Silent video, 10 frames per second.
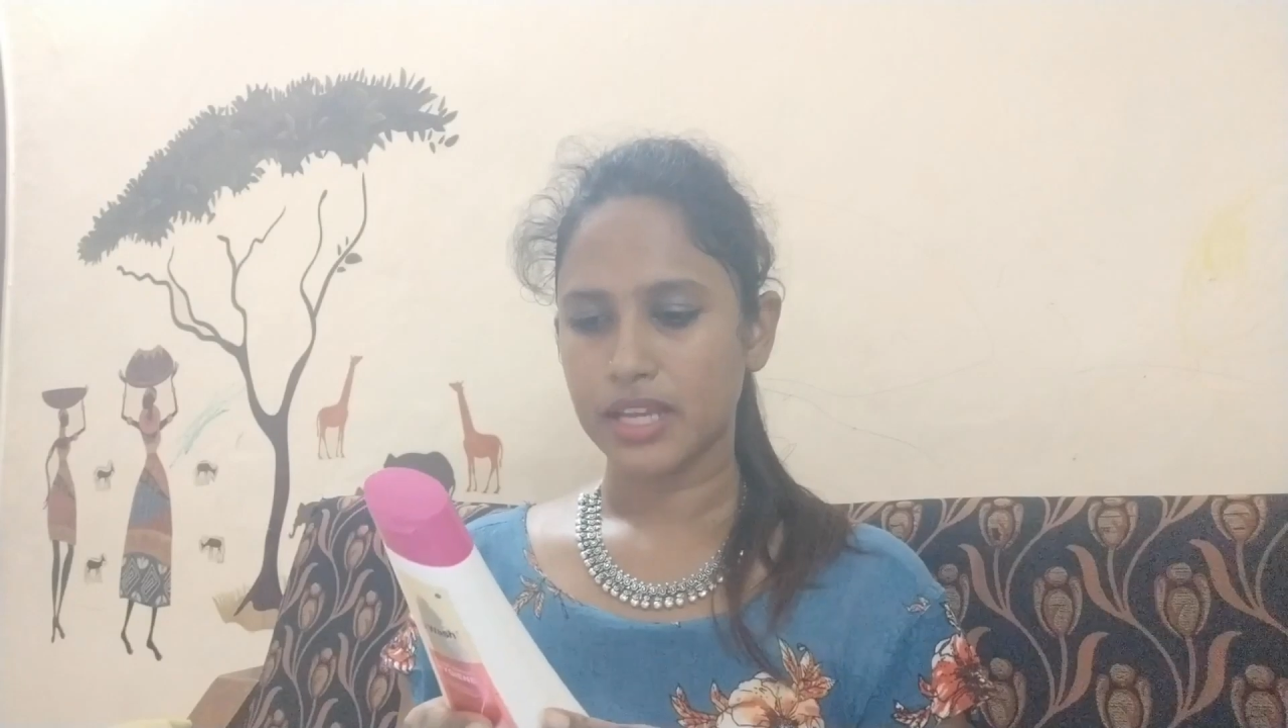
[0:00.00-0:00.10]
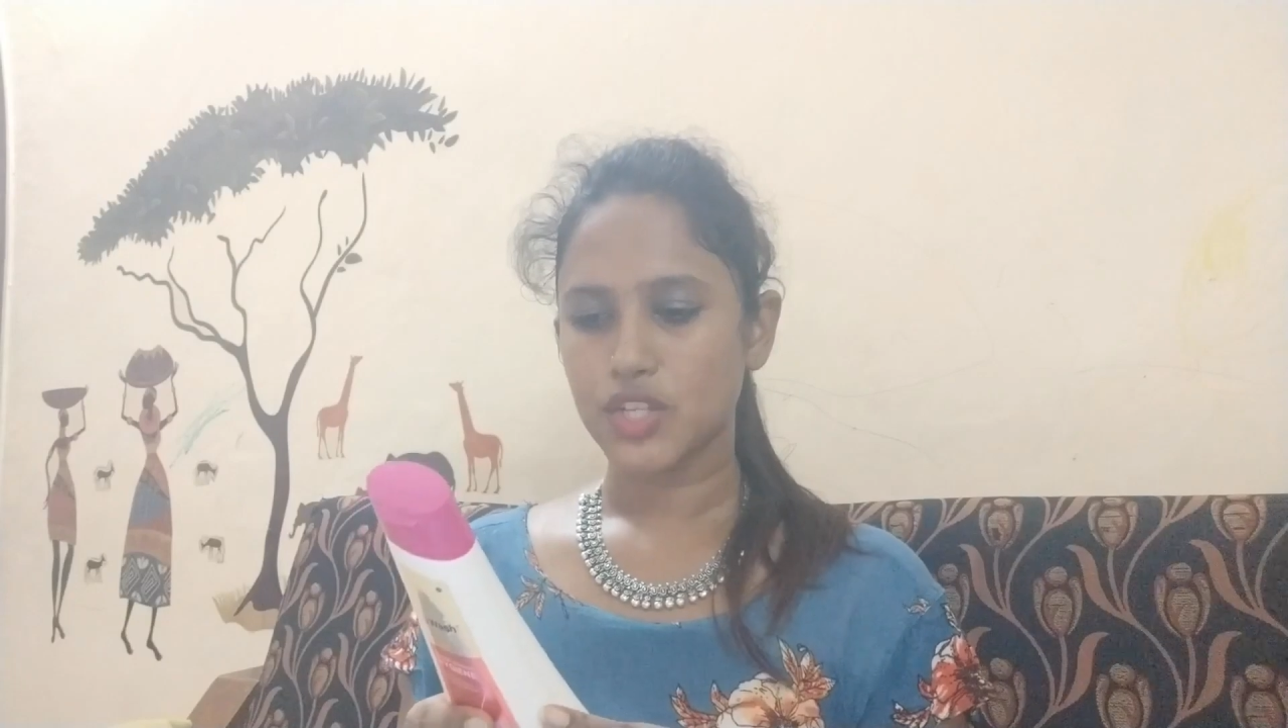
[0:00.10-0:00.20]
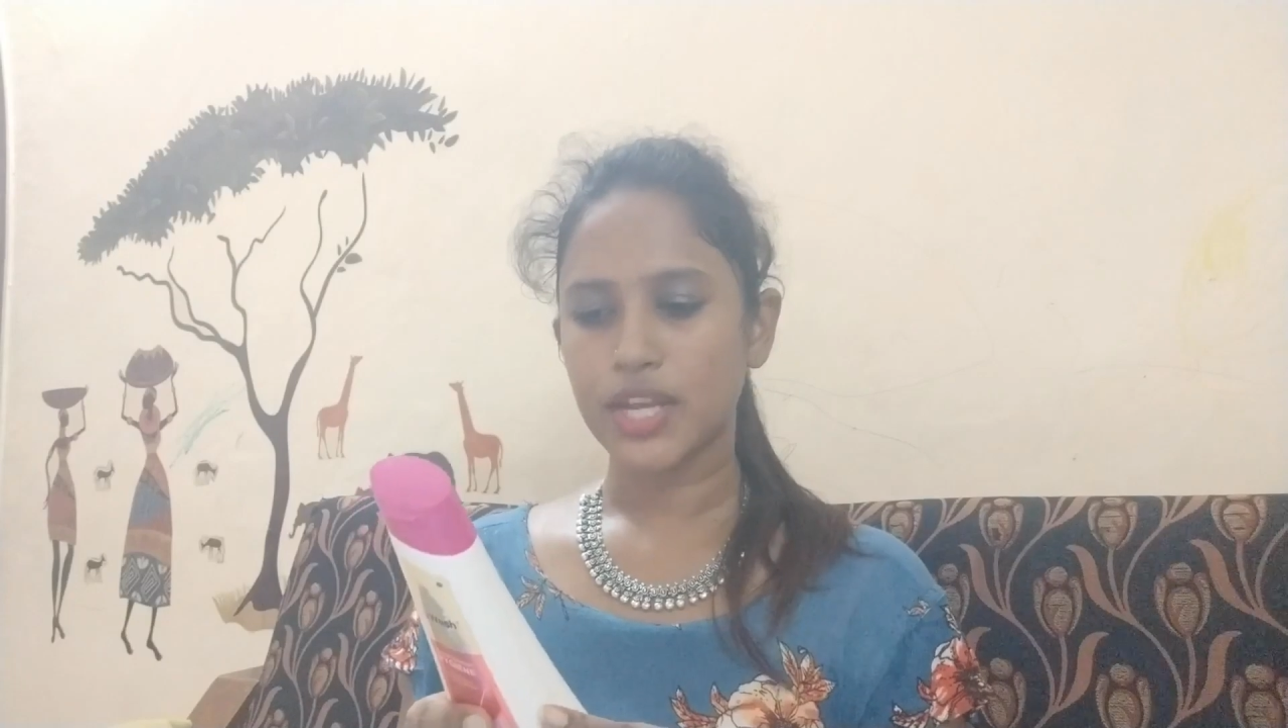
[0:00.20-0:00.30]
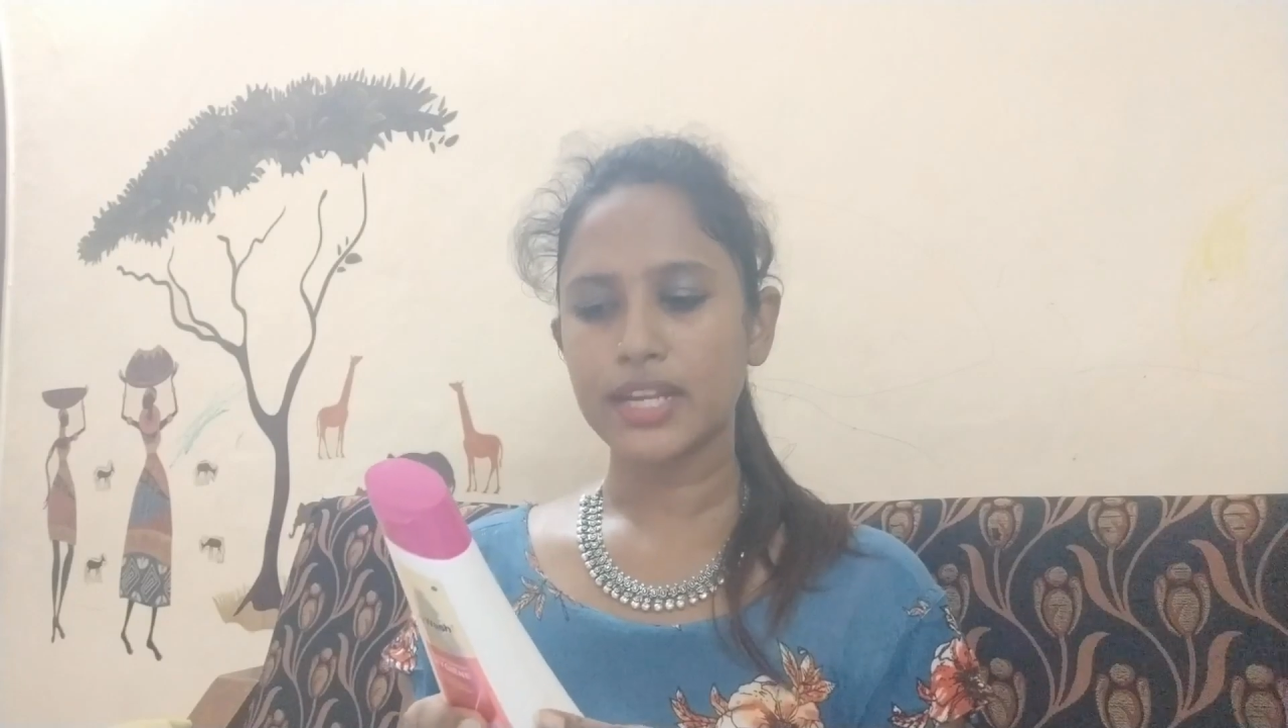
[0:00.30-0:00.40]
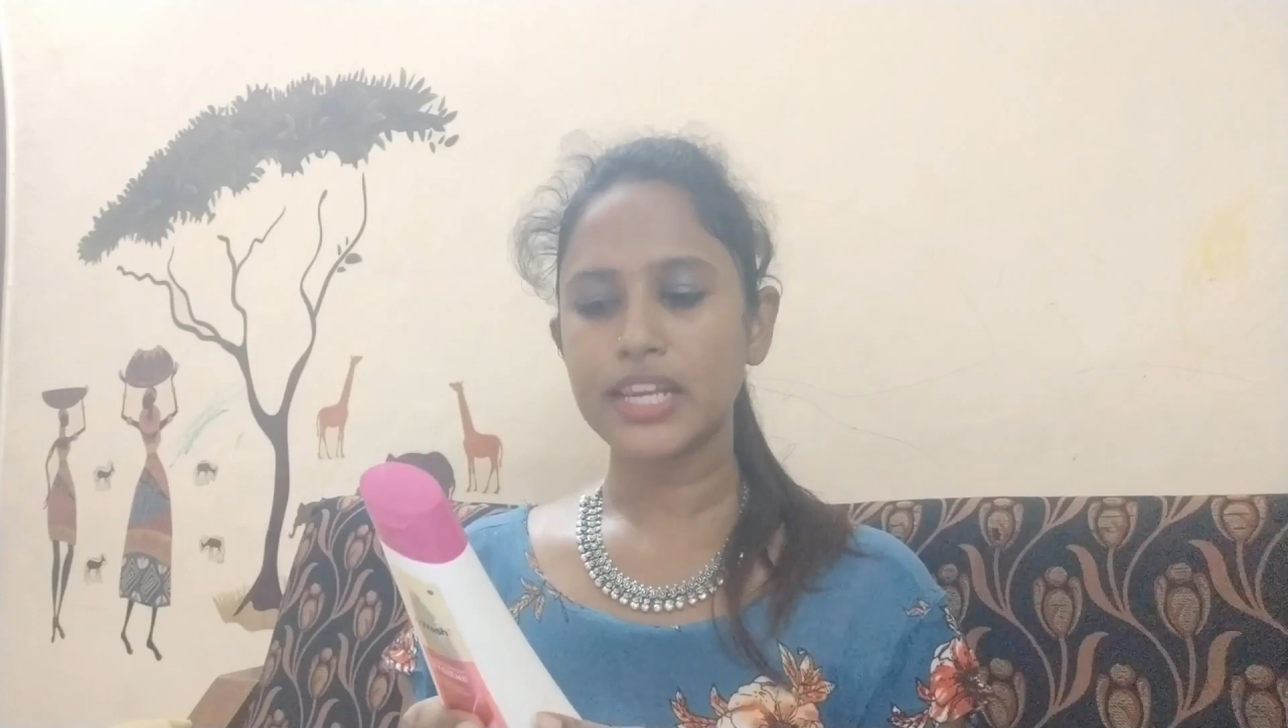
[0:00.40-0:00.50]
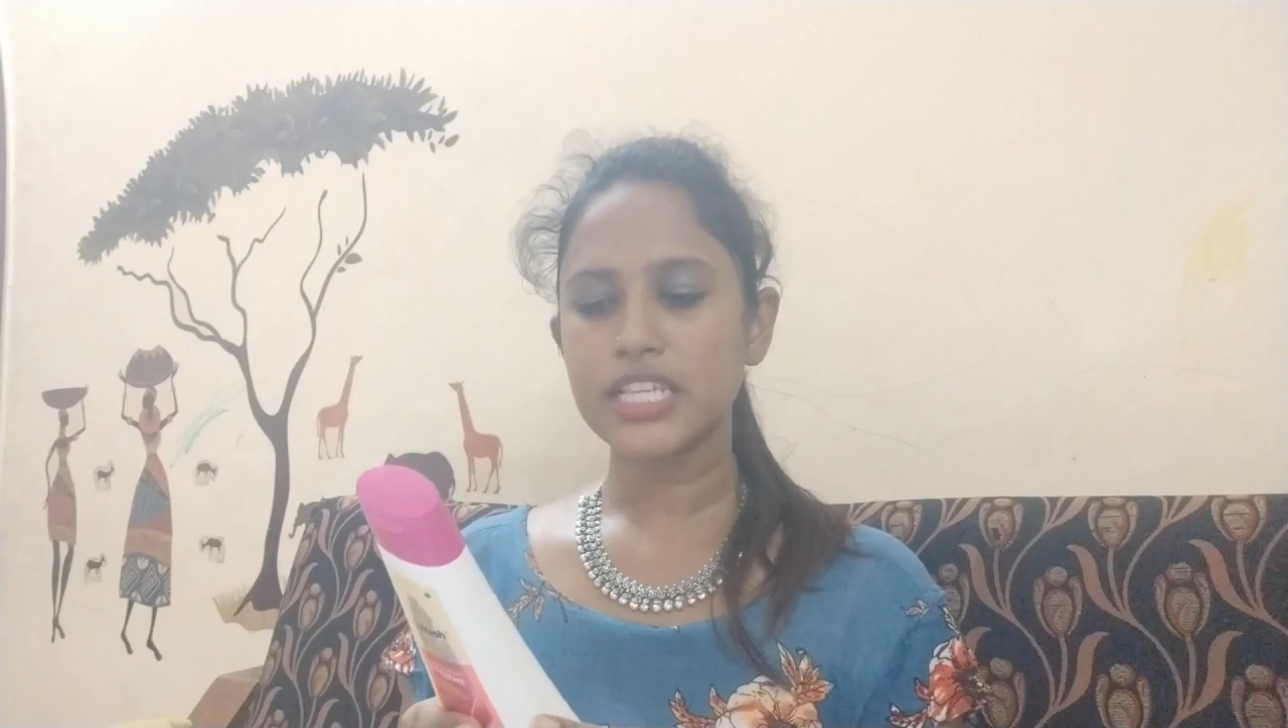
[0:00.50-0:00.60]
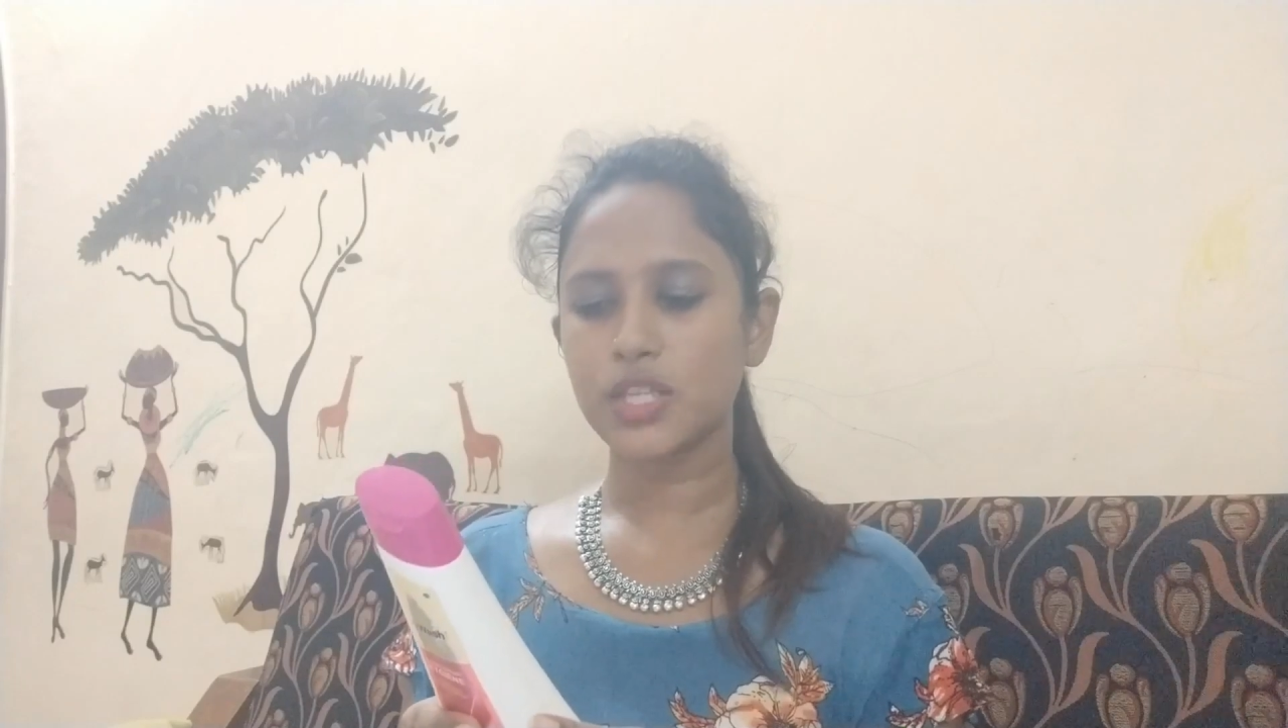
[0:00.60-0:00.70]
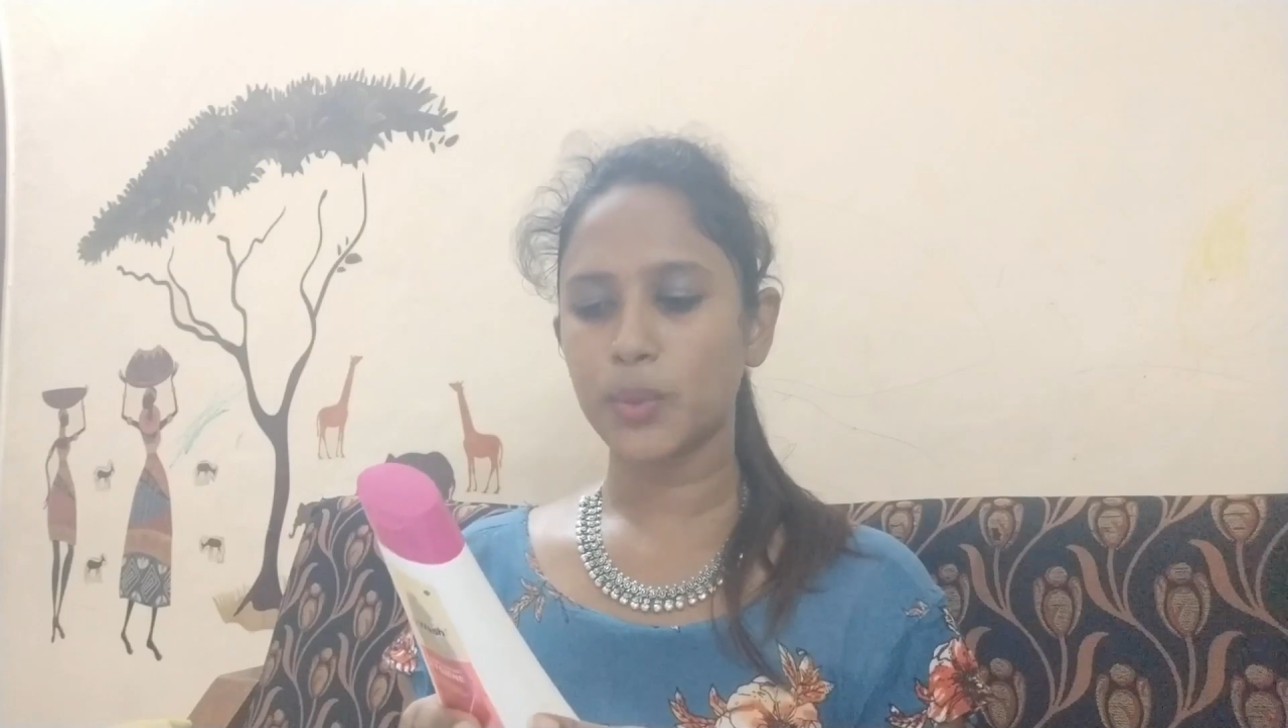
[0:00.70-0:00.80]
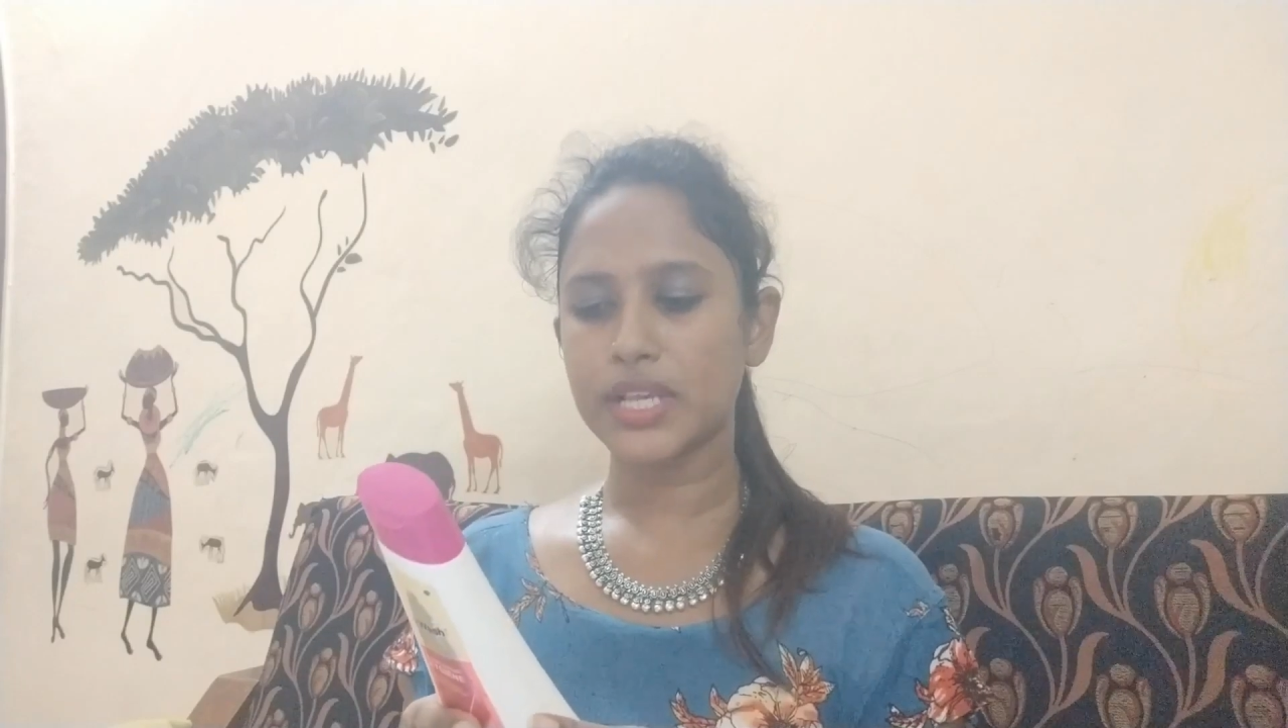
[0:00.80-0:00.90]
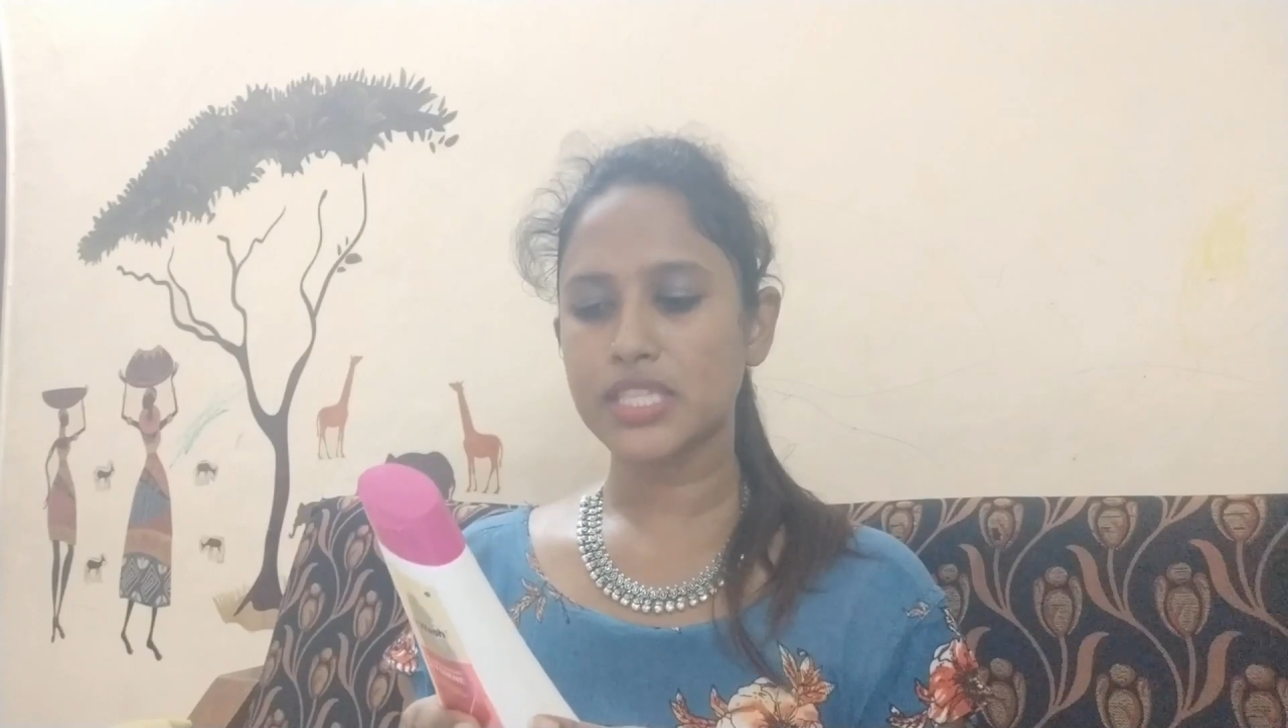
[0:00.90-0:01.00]
Gently
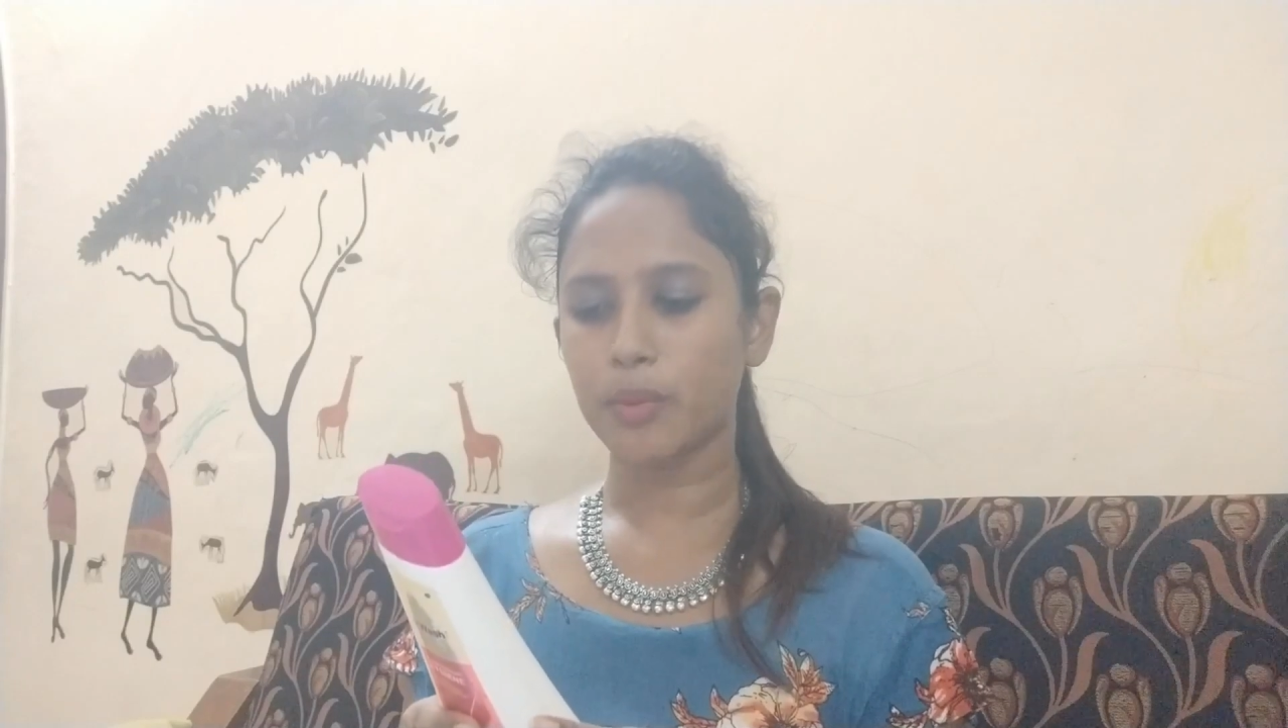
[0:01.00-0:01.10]
squeeze the